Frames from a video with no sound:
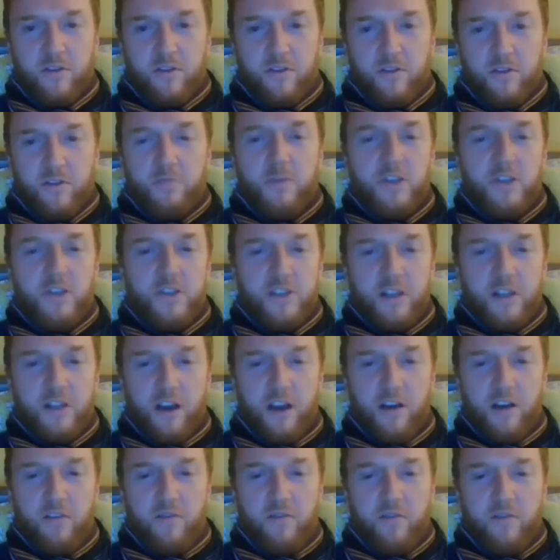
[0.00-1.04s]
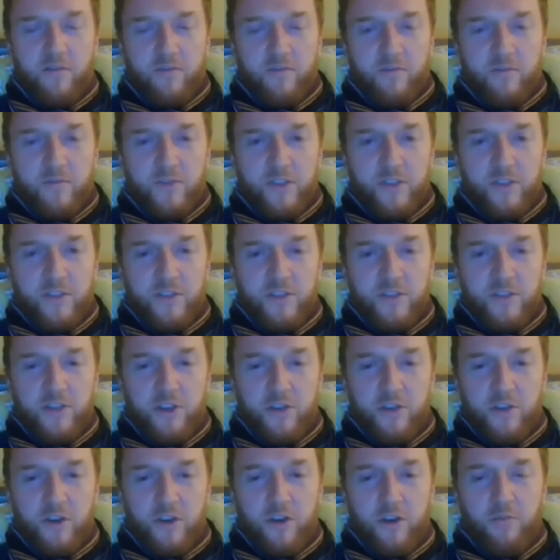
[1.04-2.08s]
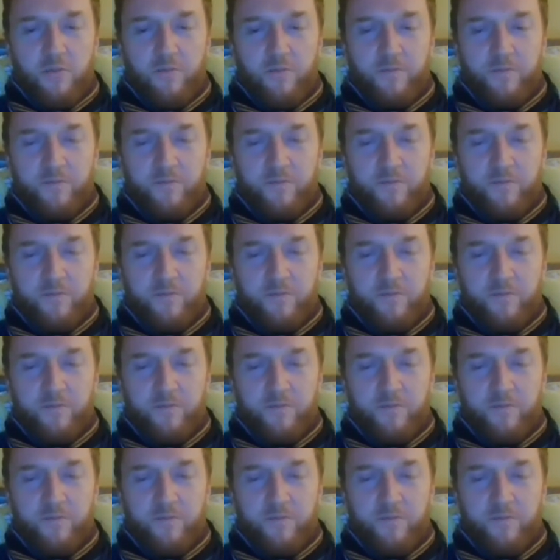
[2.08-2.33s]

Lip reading: She makes you laugh. She's a joker.